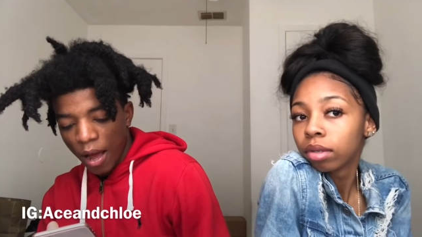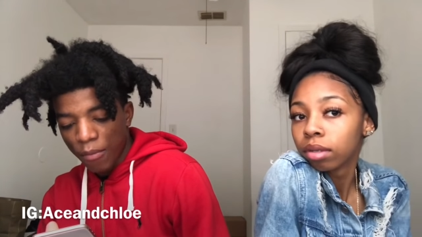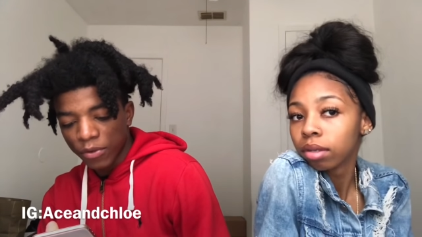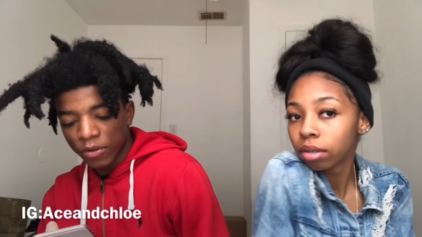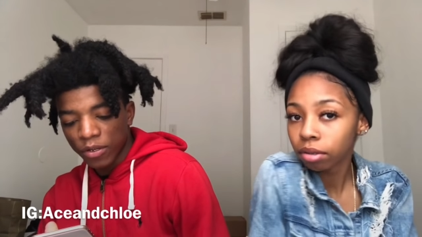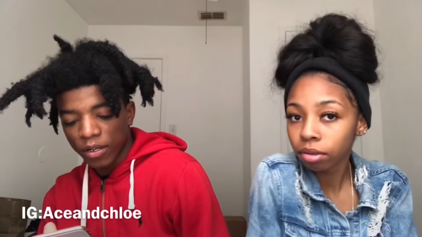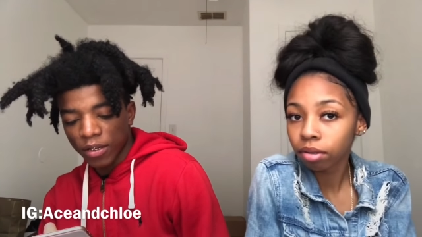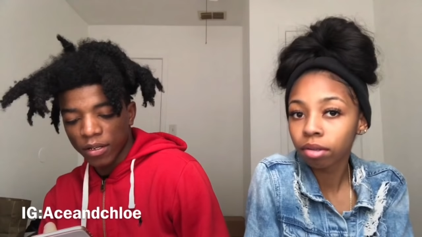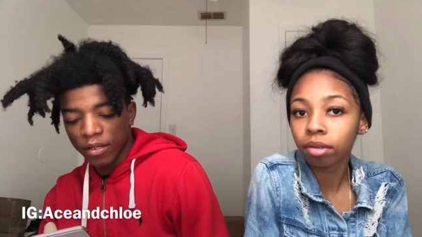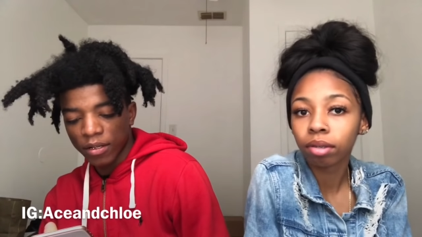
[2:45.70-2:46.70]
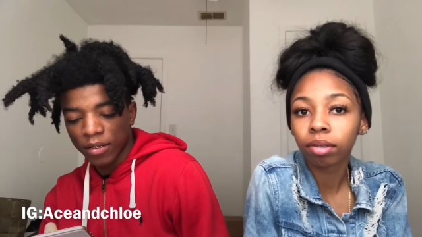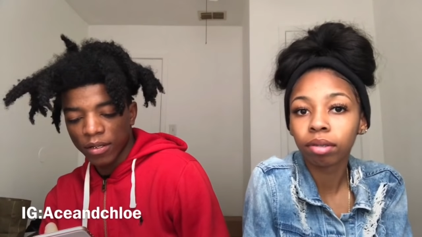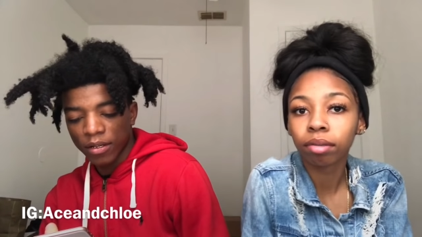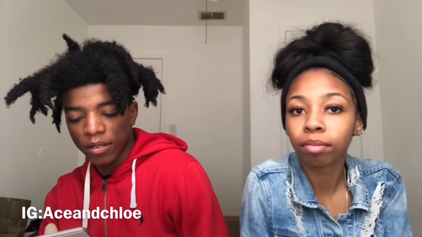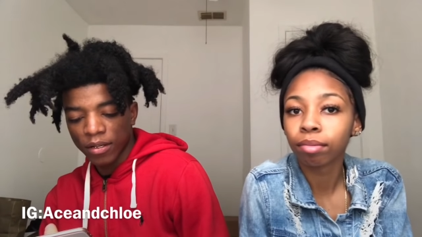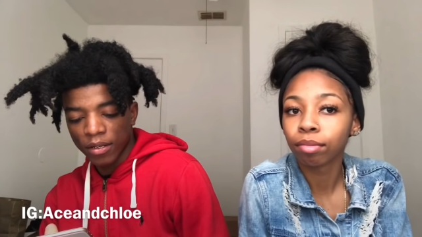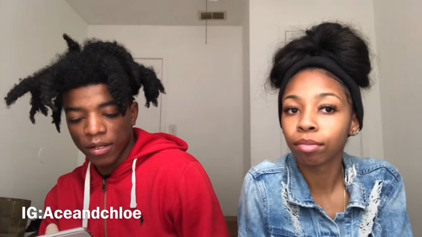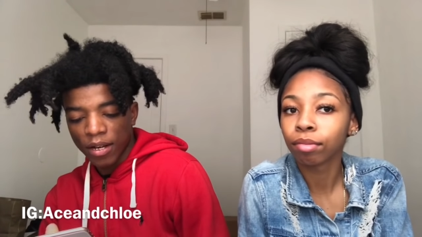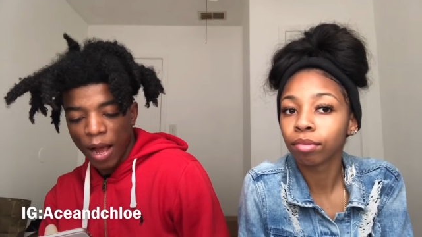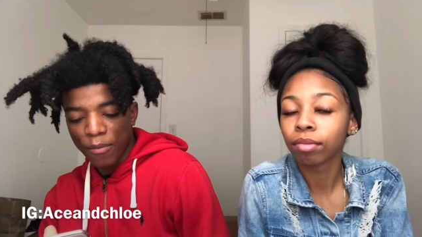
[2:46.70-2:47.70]
Speaker 1: how much you uh
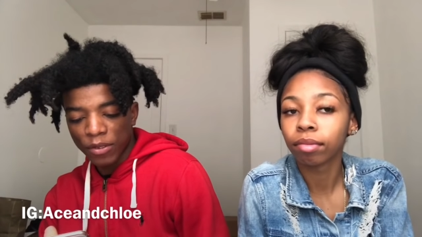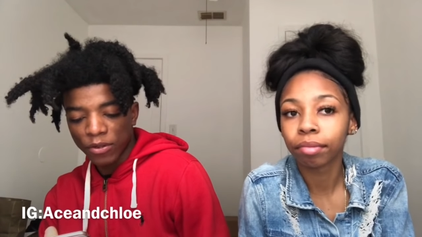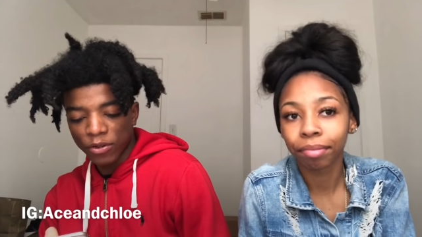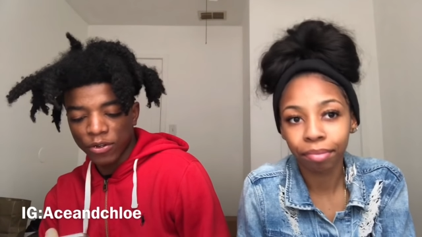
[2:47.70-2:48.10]
I'm gonna